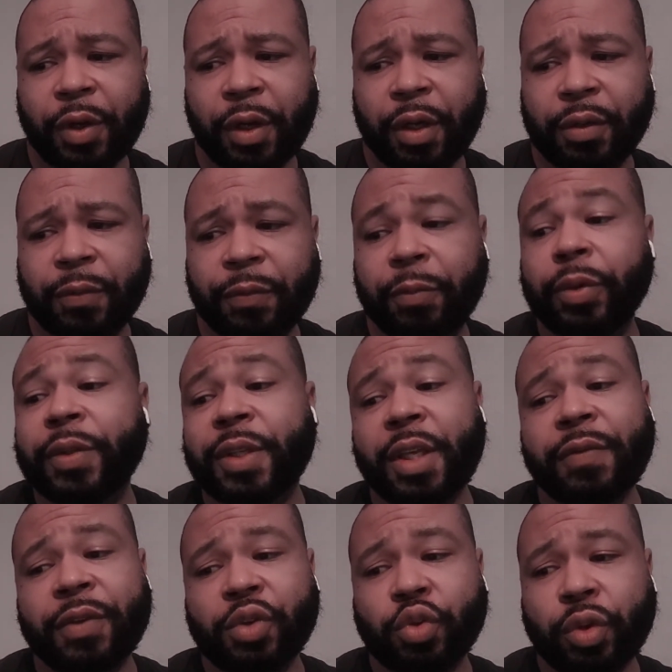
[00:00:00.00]
uh,
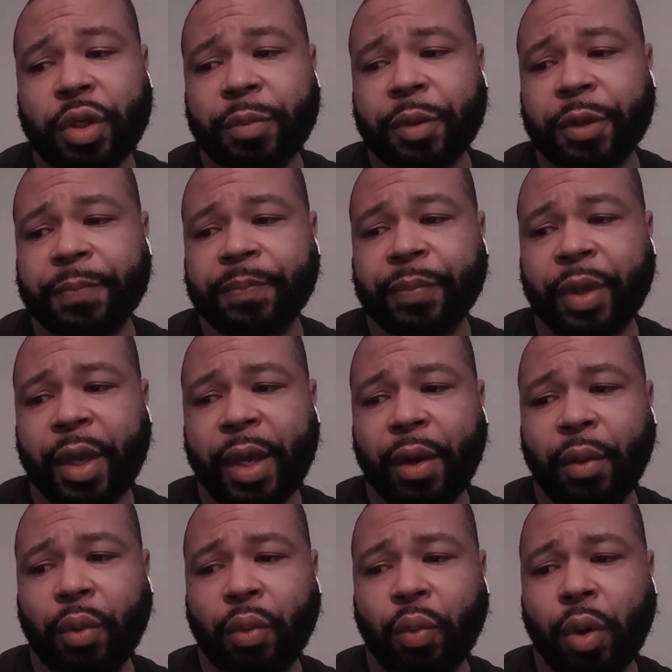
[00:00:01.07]
receiving treatment
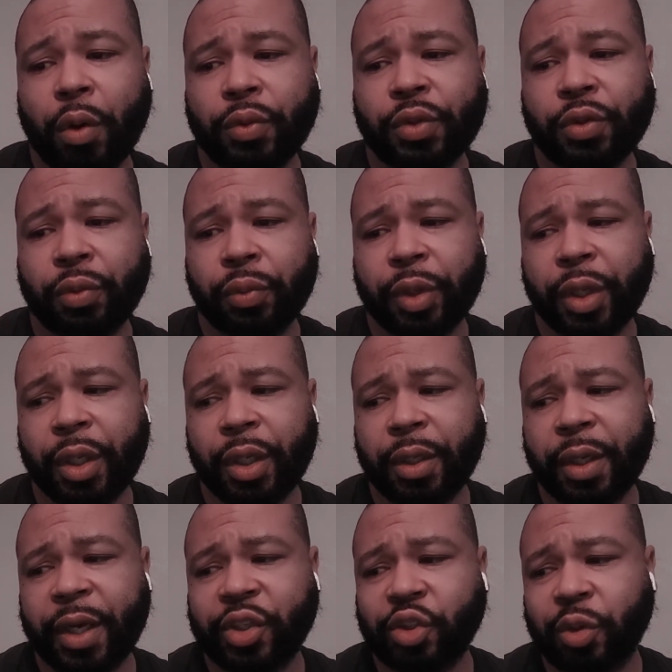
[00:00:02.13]
at Walter Reed
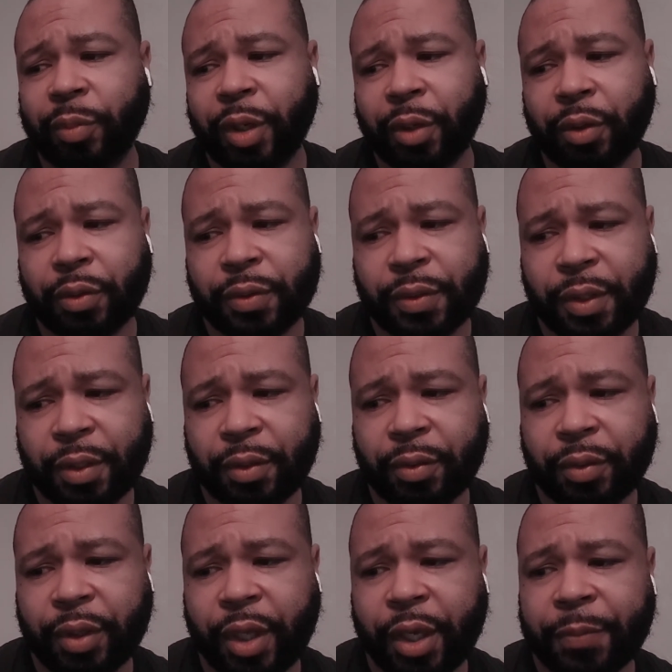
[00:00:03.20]
National Medical Center.
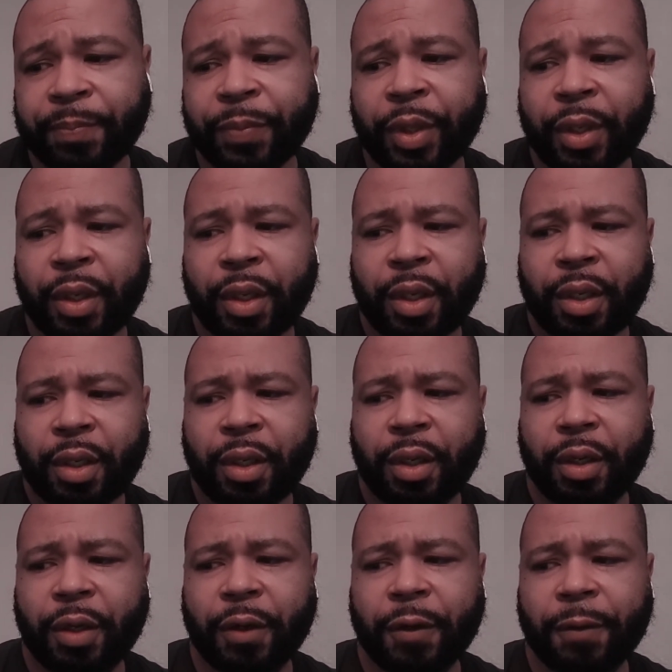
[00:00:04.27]
Okay,
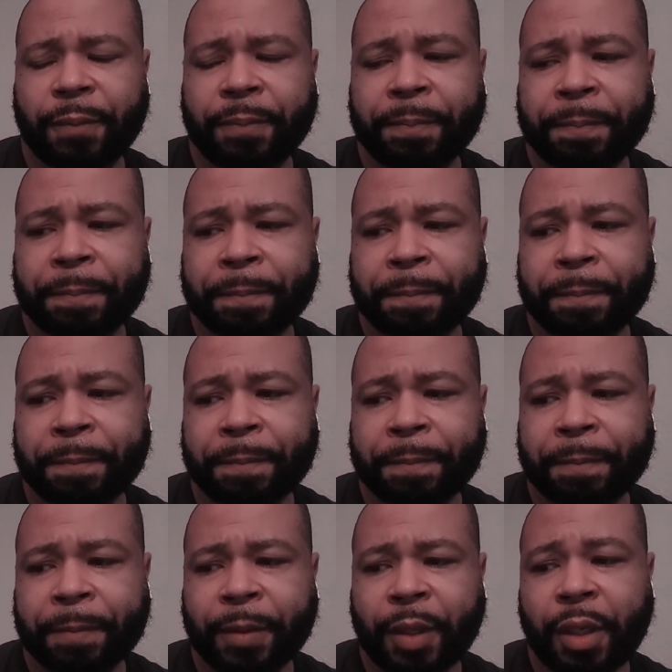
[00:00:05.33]
um,
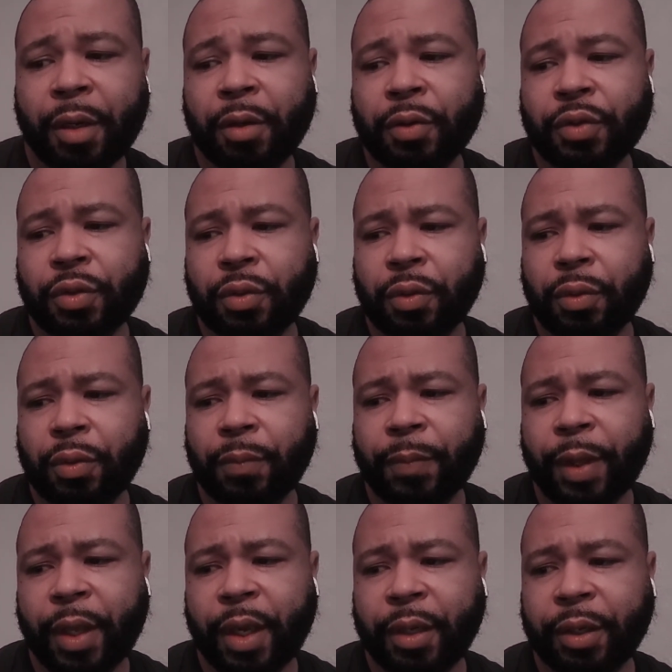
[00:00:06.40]
he also
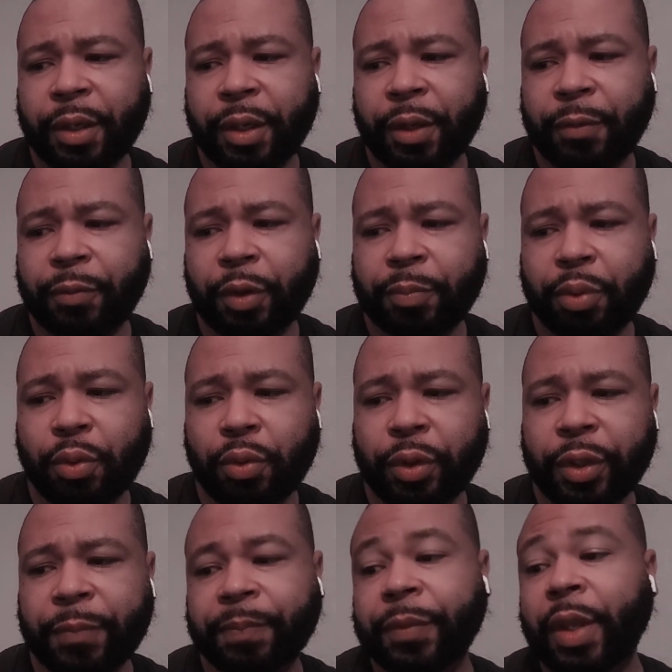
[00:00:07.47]
had uh,
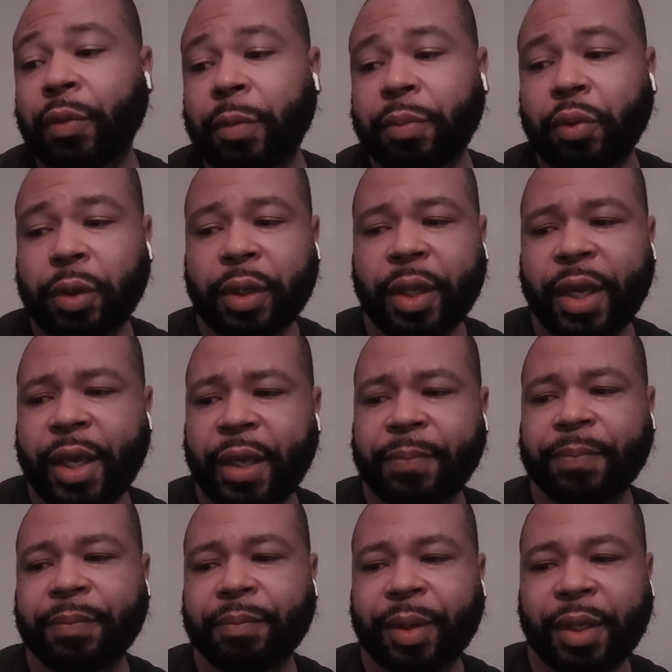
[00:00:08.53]
reported they reported
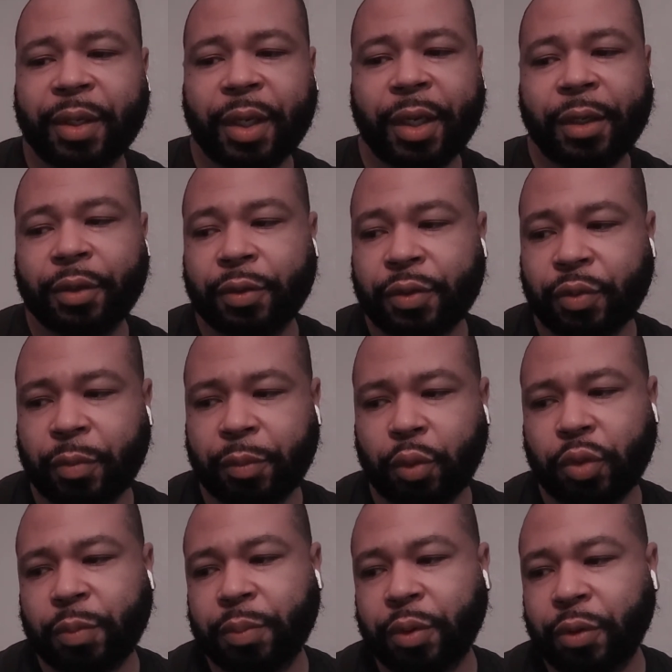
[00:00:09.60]
had been diagnosed with
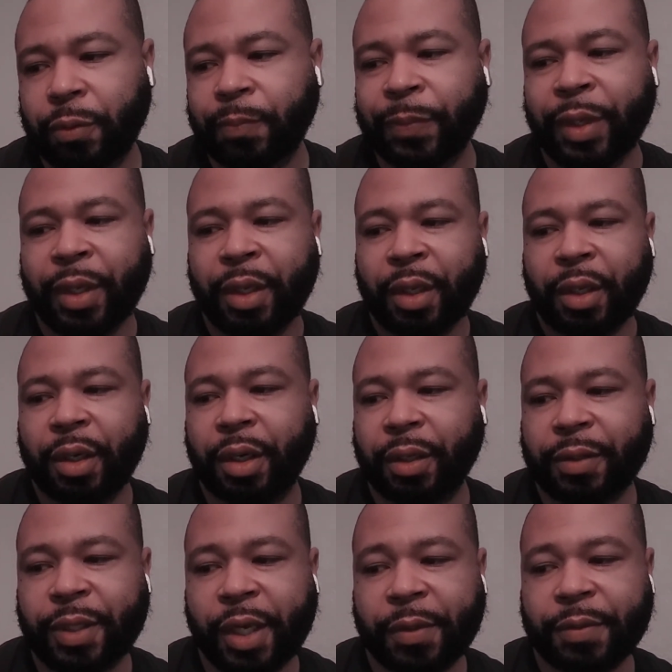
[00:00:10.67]
multiple
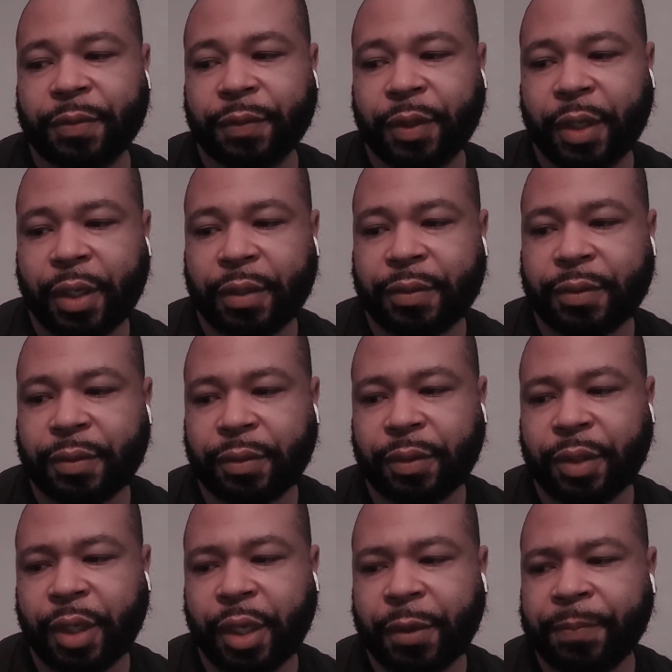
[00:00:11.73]
uh, types of cancer.
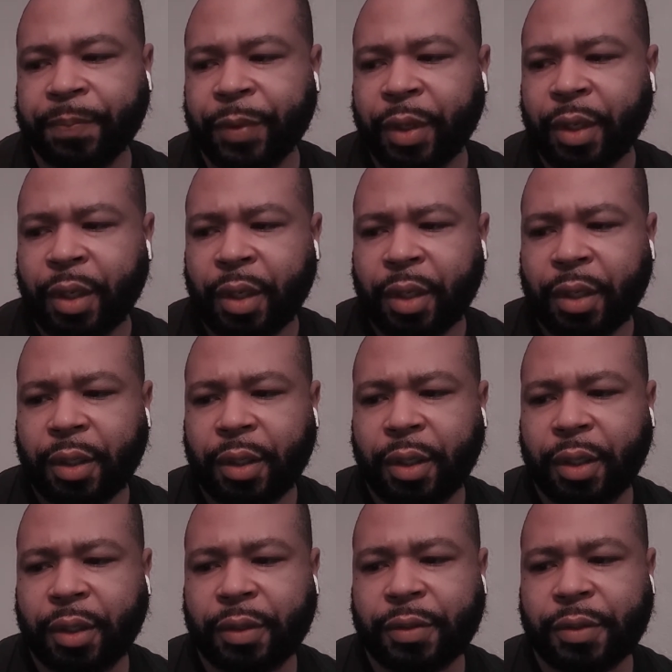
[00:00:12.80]
Okay,
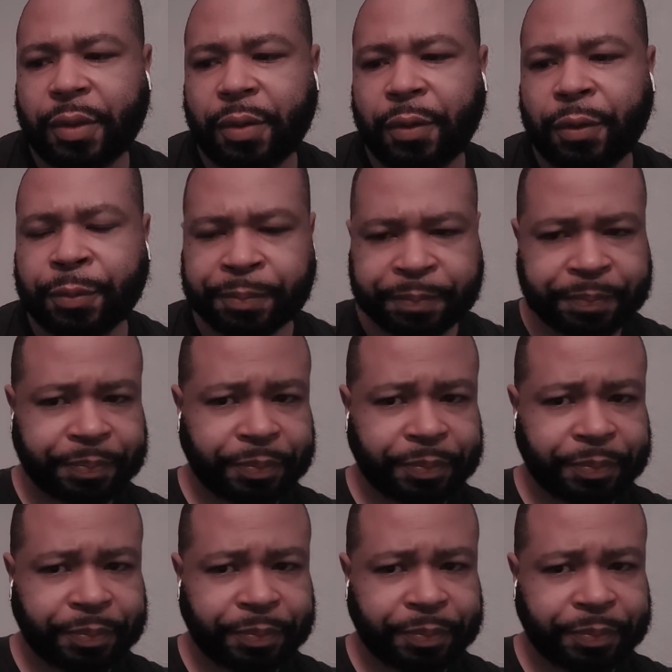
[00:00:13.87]
uh, so